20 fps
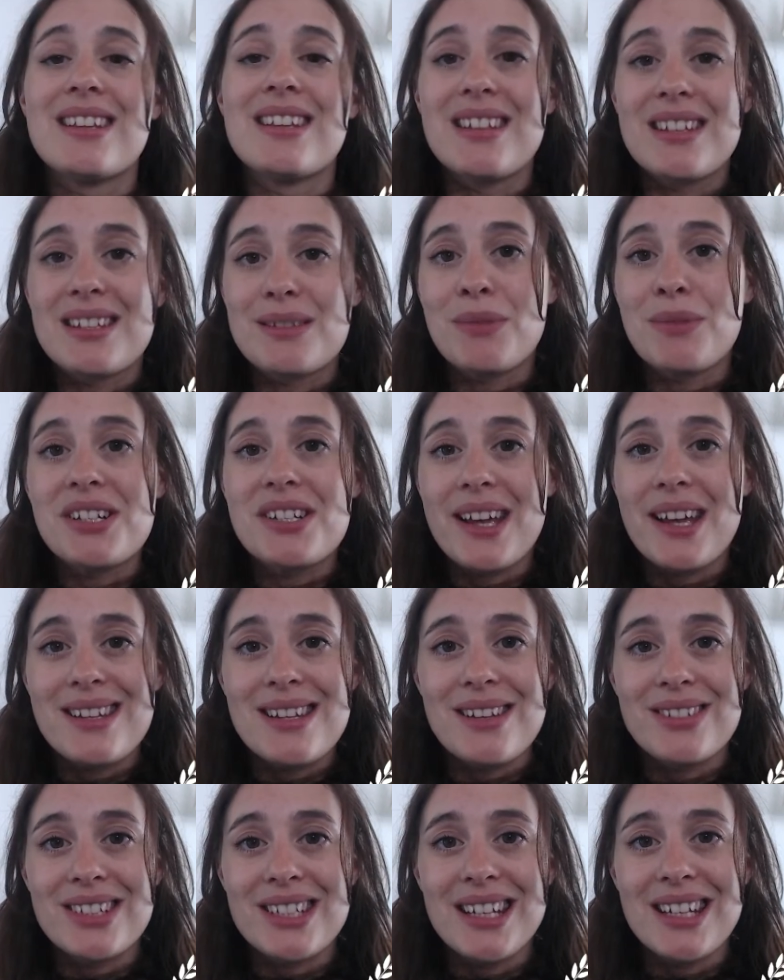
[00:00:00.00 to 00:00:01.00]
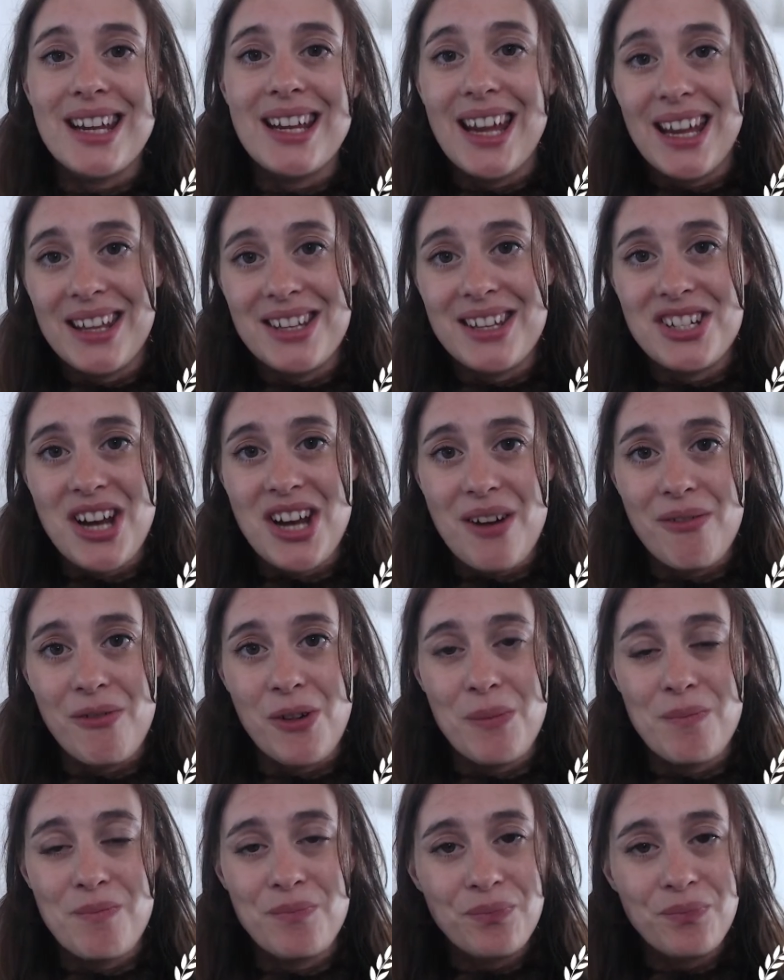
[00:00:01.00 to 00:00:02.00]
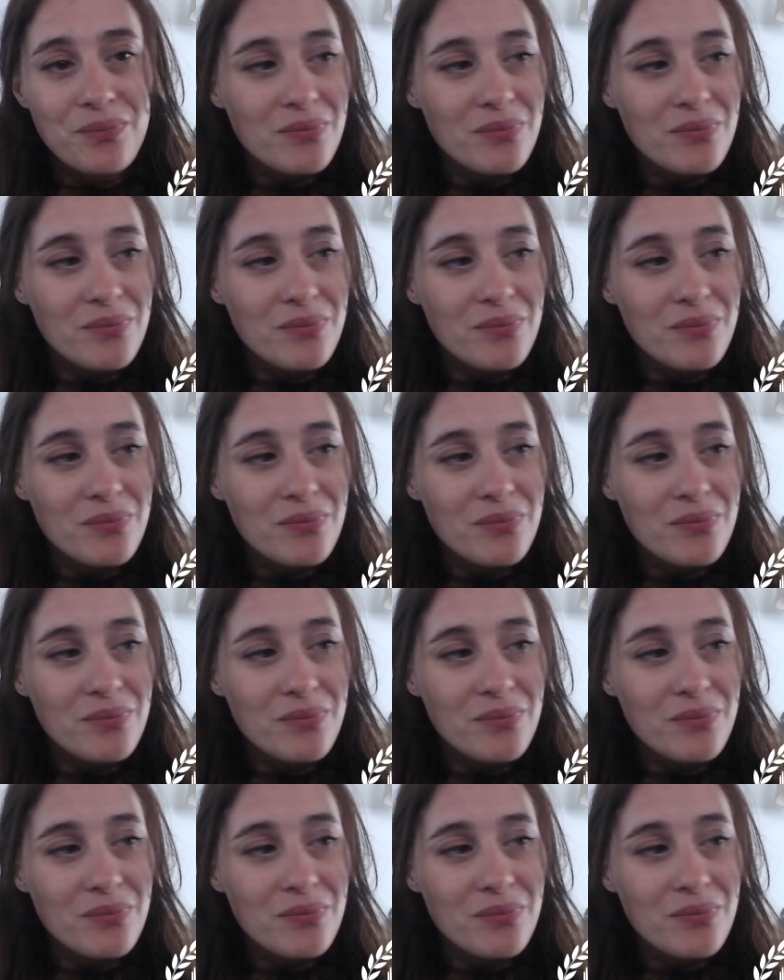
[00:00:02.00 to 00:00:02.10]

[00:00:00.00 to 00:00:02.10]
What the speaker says: this much activity in the chat room.